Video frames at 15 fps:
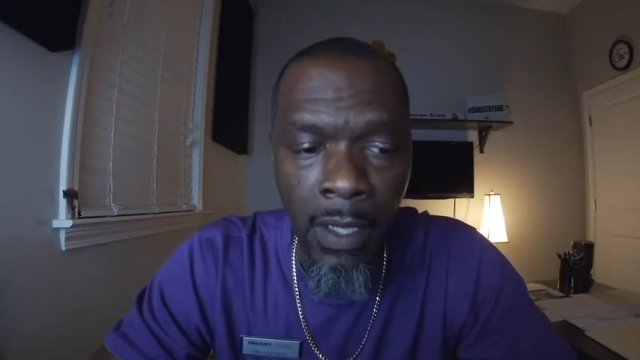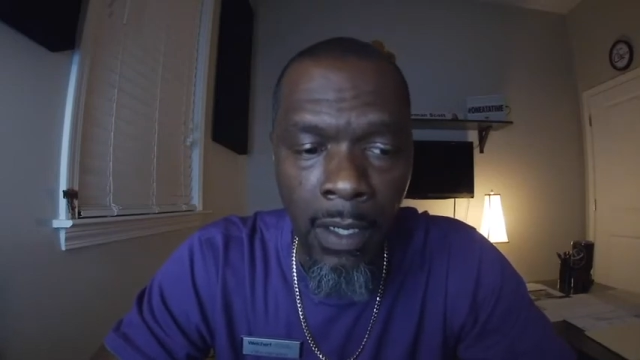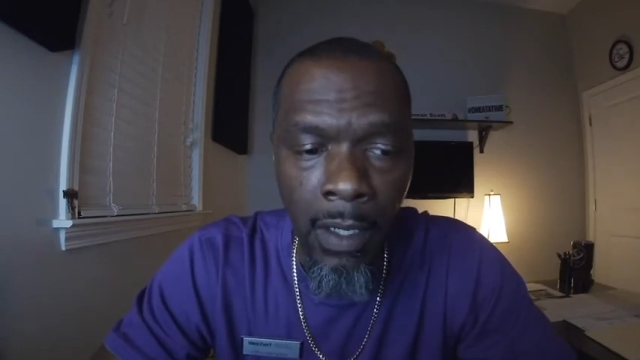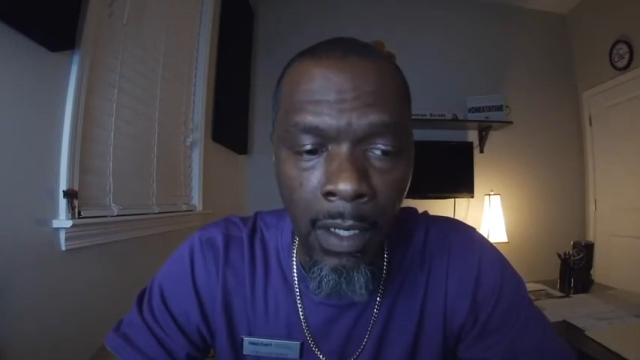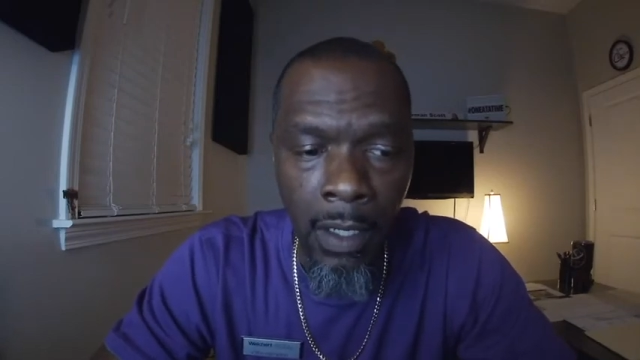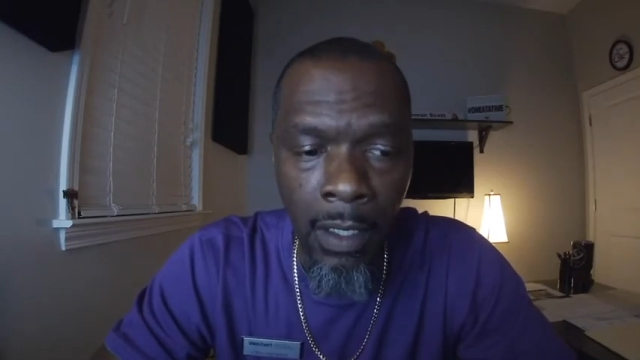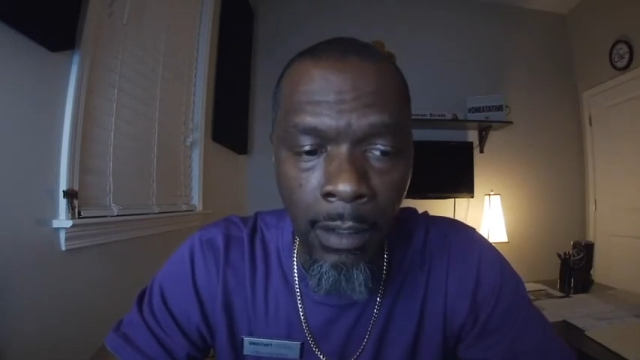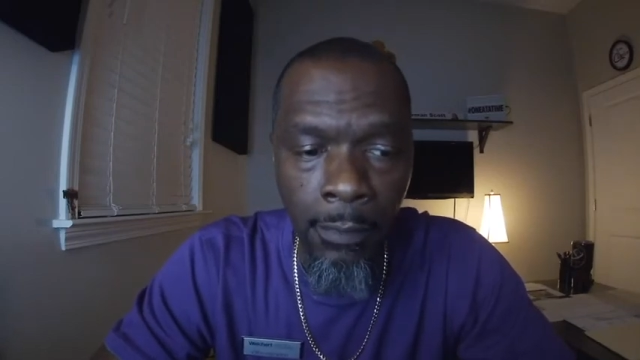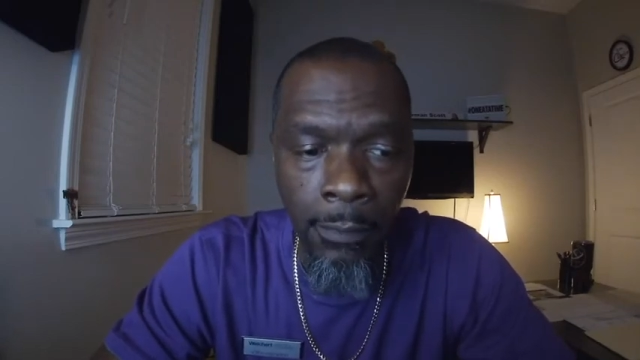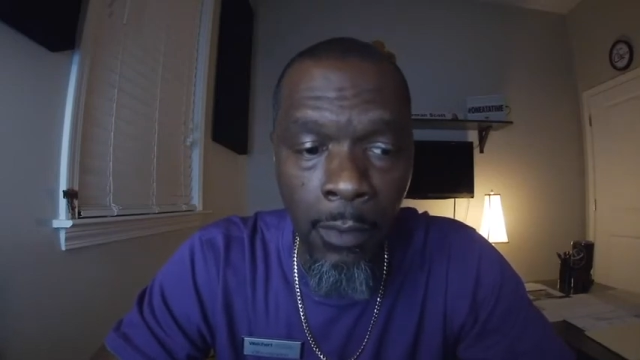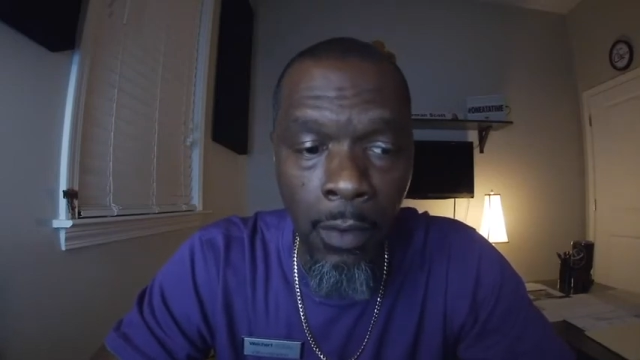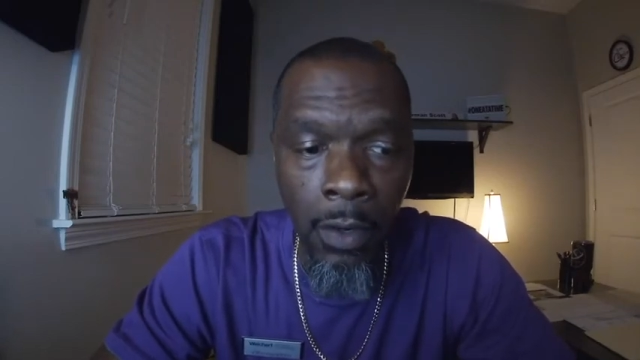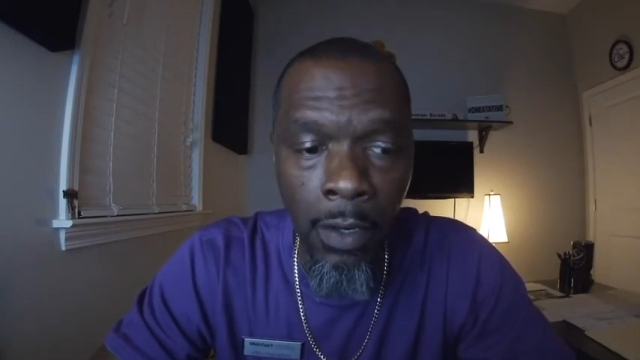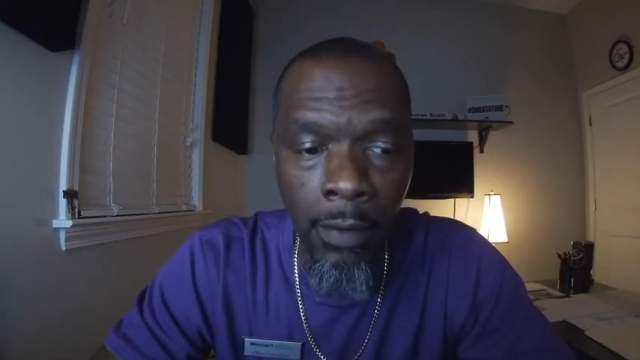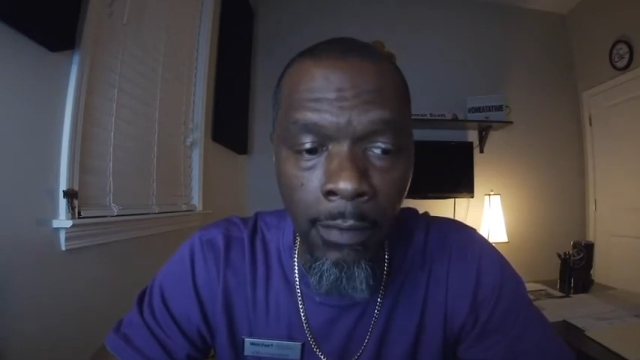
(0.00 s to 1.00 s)

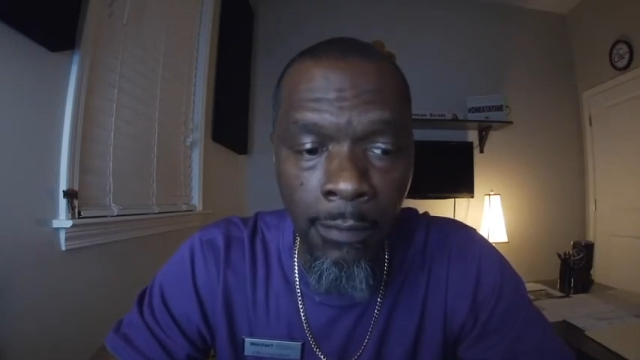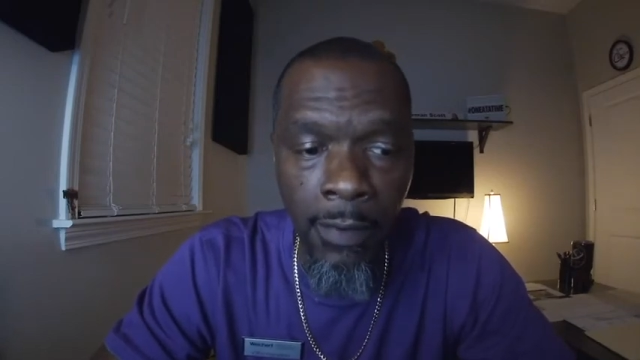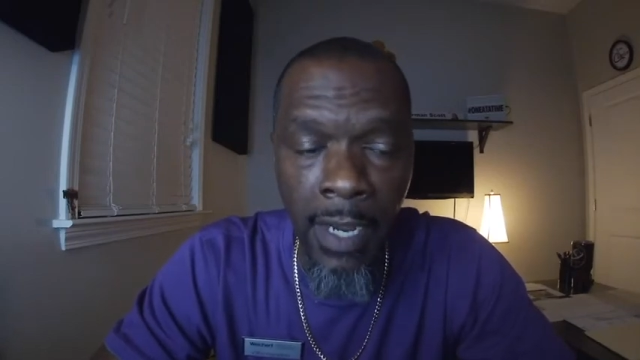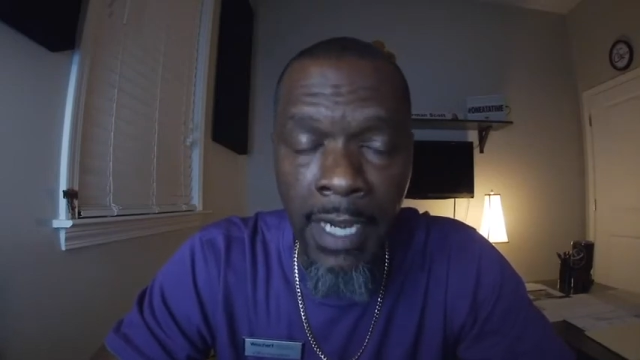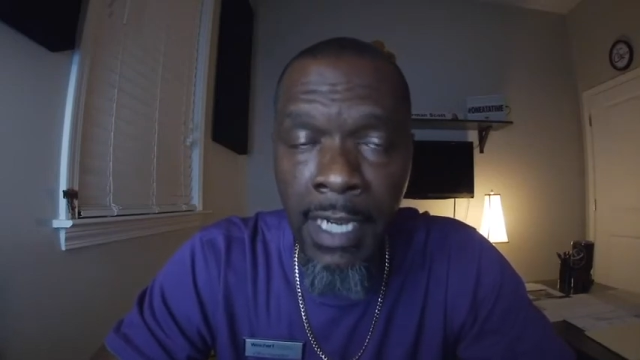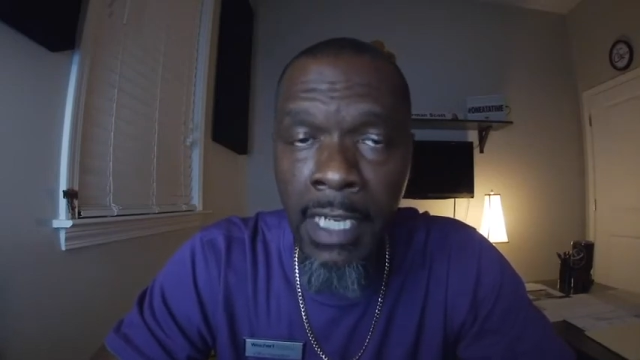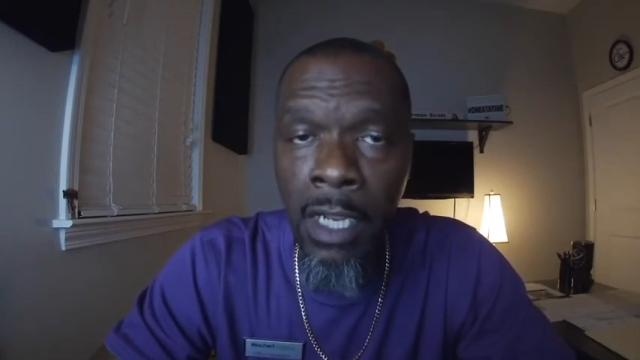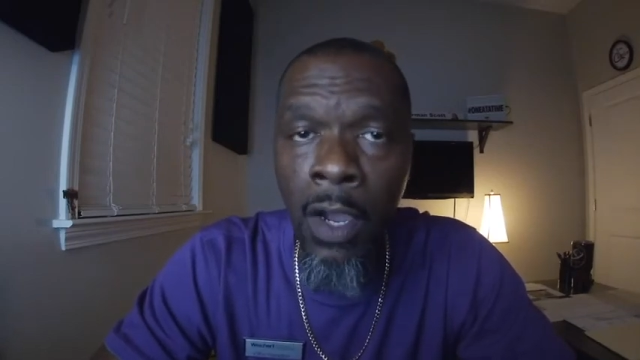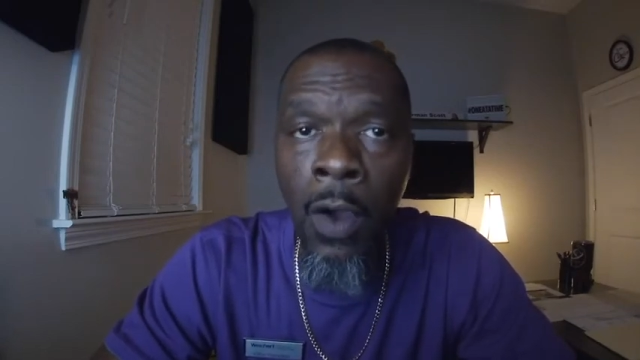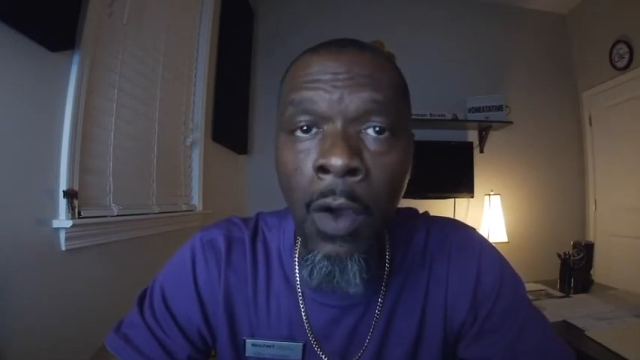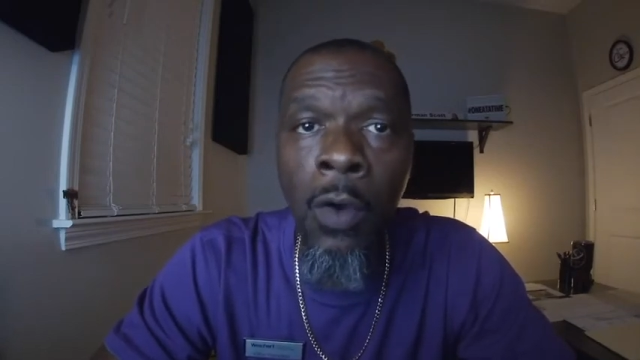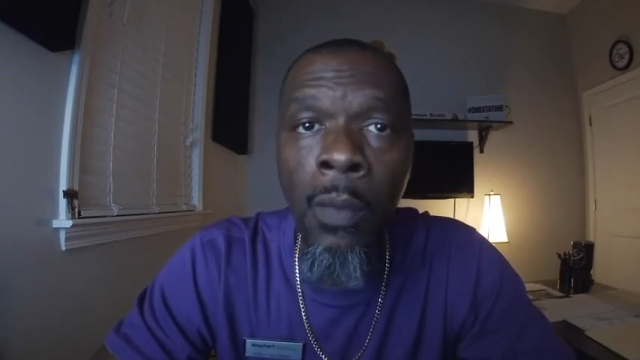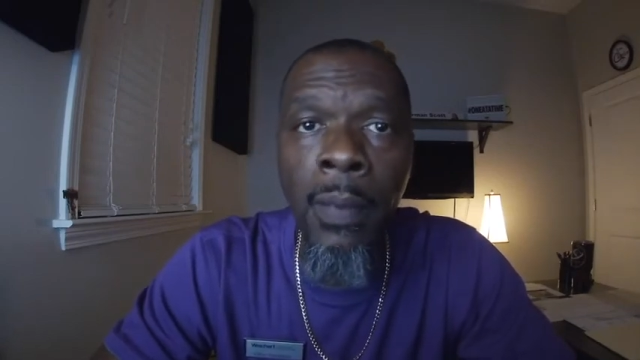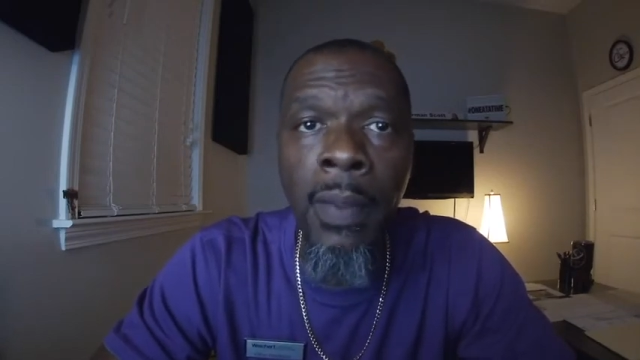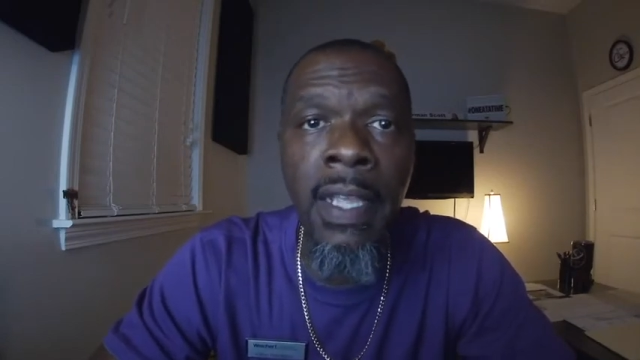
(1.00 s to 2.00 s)
for finding a home